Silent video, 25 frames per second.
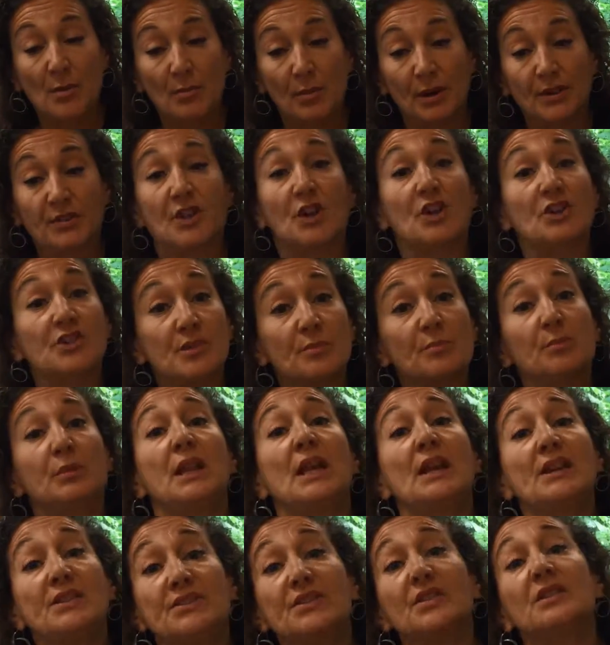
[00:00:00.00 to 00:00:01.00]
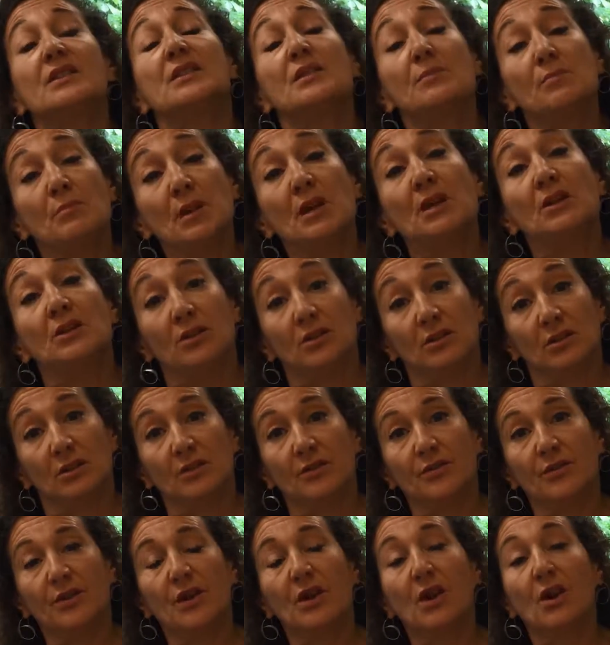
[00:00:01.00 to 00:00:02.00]
But there's a place in the middle.
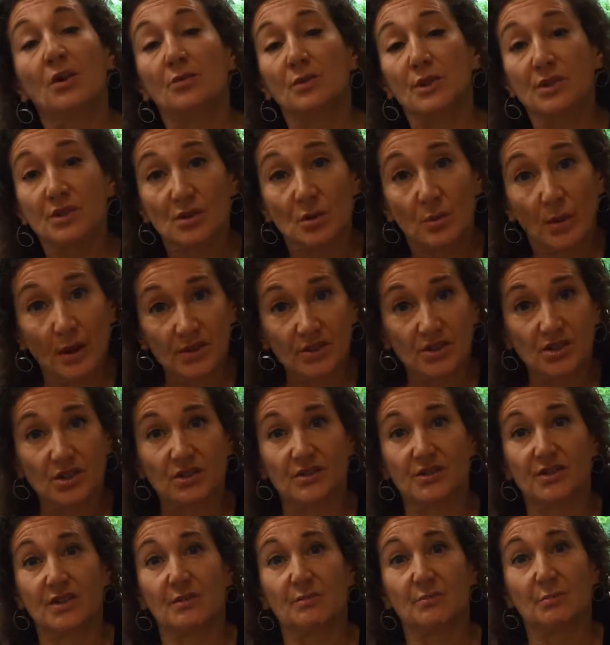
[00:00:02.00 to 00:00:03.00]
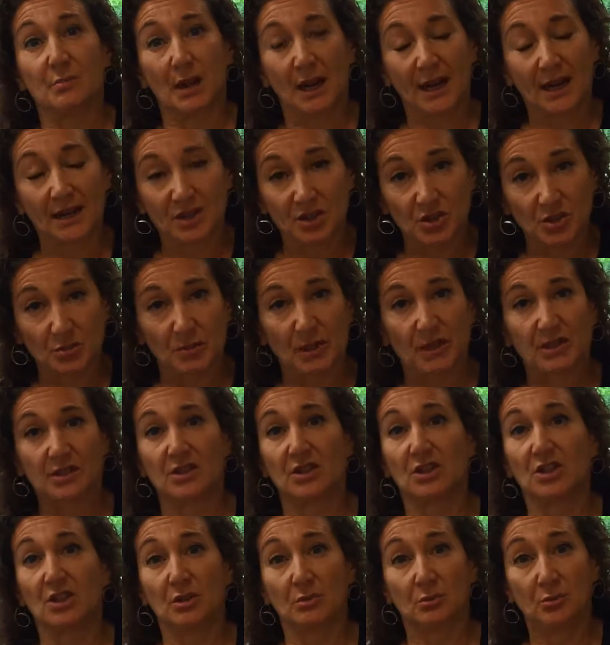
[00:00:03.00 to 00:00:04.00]
There are risk questions in management
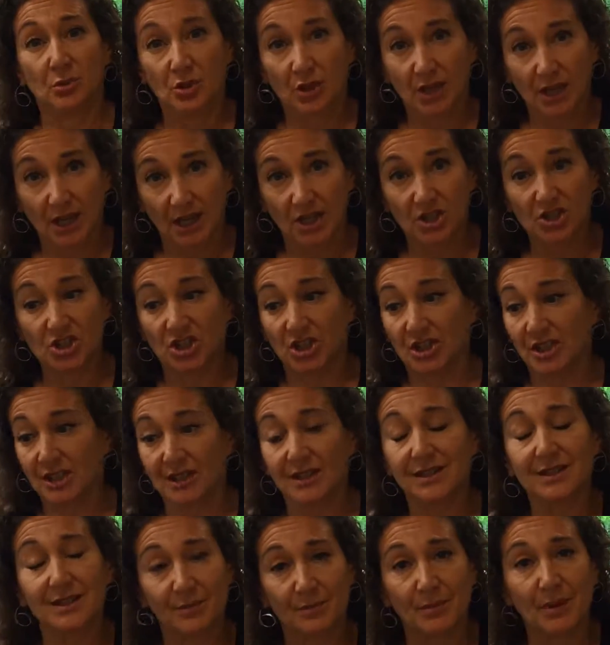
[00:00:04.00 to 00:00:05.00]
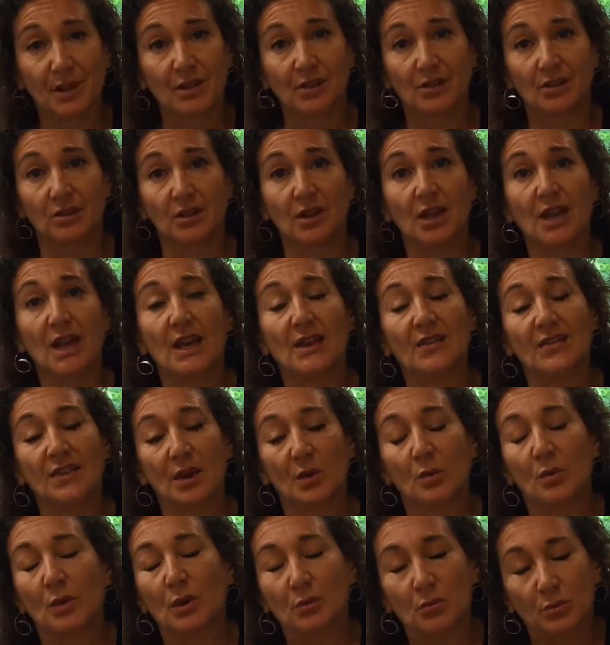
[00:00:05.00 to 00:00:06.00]
and communication in the middle
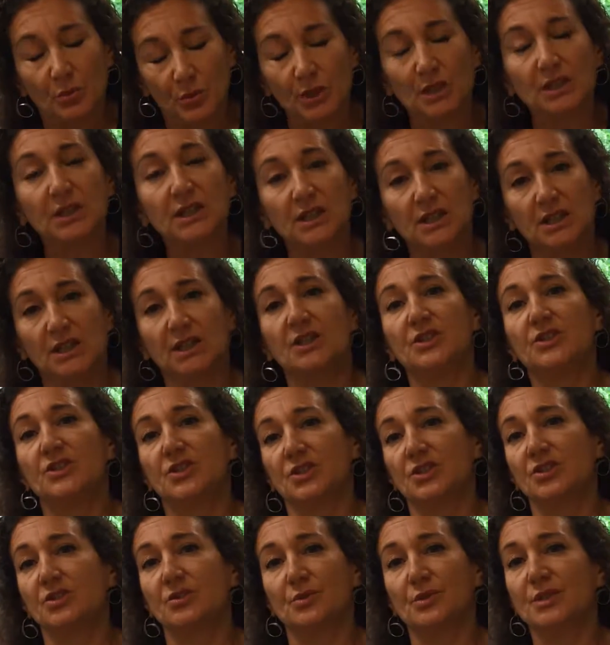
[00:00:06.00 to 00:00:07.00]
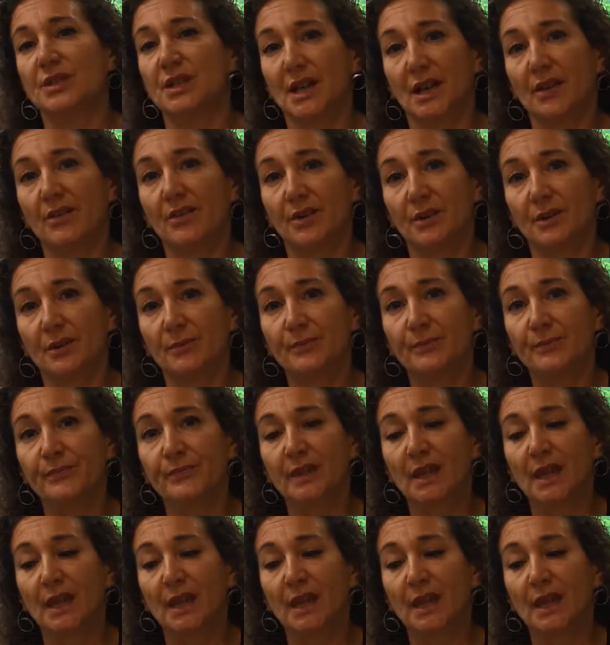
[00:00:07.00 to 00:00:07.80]
that we really need to do together.